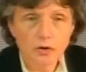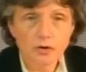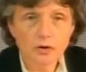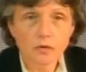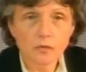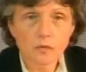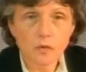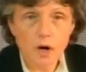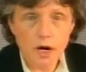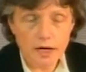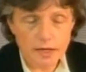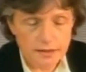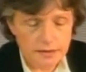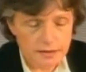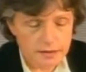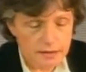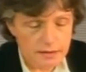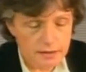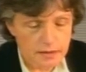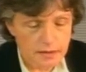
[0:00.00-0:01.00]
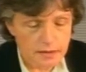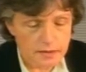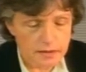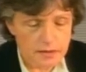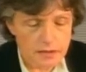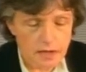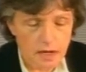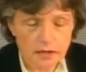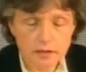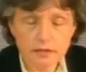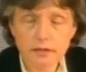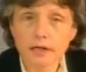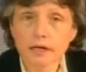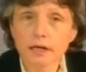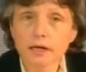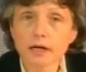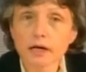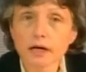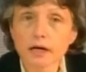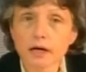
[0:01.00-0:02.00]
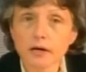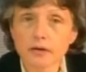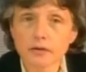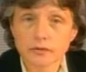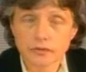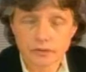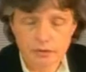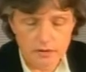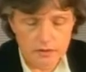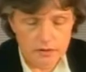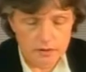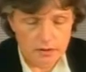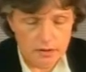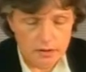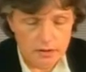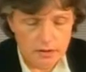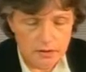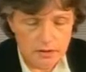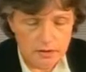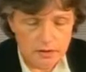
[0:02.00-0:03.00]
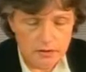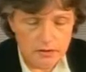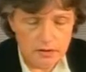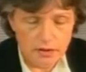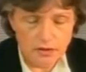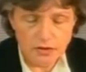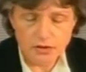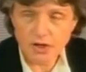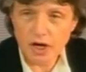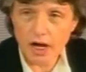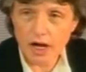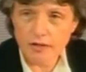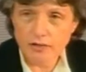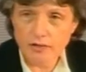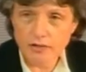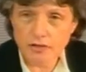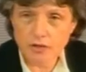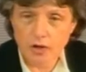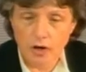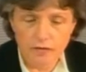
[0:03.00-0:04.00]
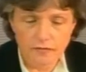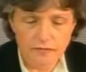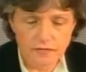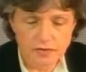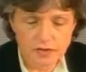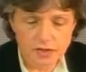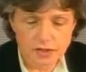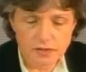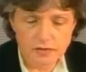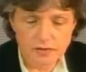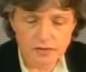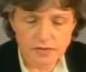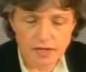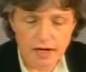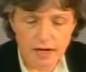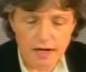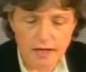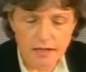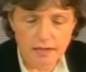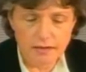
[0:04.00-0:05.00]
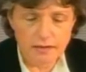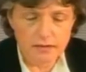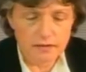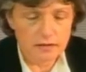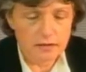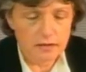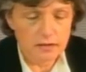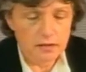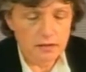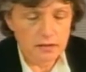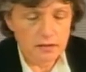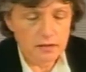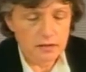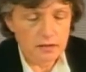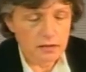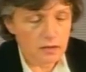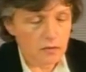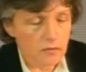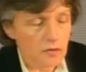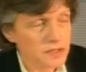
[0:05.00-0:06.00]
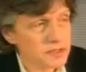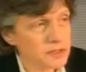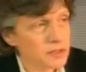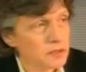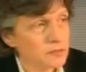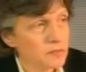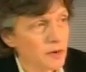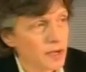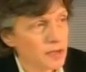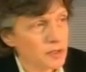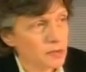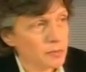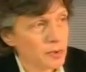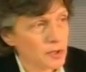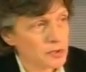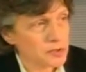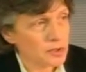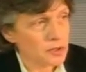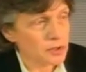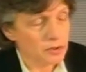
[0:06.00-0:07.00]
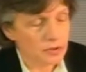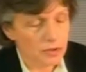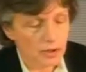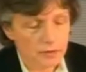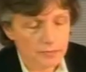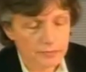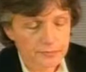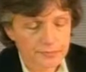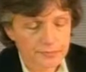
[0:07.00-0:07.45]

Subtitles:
The warrant does not include the charges of genocide requested by the prosecutor.